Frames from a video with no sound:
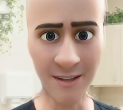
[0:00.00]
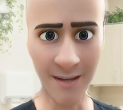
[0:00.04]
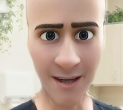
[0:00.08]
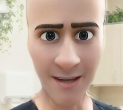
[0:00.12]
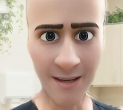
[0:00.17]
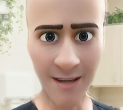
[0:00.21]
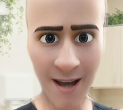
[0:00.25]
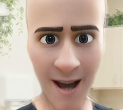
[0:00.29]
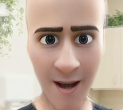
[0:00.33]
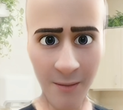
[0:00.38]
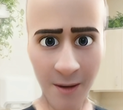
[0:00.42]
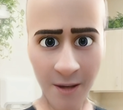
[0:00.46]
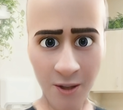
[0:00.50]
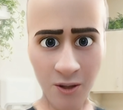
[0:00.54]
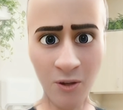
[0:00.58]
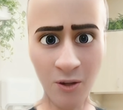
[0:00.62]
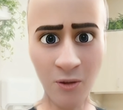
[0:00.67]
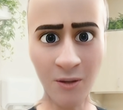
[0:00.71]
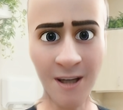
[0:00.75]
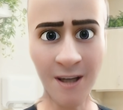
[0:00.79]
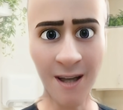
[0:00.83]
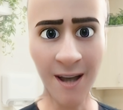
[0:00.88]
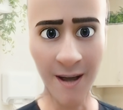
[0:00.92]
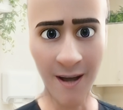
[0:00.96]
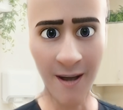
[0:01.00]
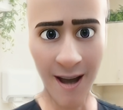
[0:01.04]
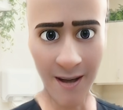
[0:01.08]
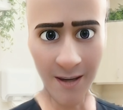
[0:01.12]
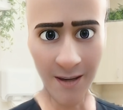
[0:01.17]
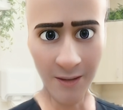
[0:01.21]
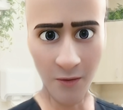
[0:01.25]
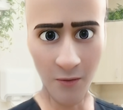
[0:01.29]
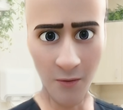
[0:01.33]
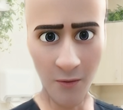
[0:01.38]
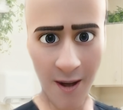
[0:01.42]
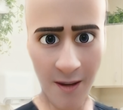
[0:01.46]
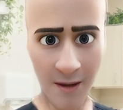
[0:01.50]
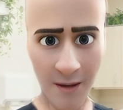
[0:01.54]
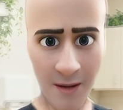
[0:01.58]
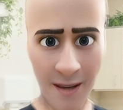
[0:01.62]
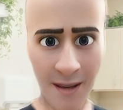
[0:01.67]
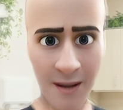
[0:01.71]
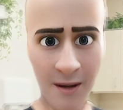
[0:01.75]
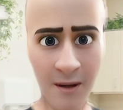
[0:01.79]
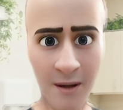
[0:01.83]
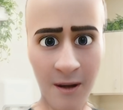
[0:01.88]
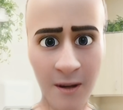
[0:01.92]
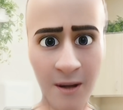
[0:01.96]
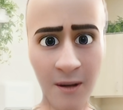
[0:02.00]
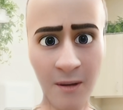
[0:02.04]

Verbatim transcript: that damage your D N A directly.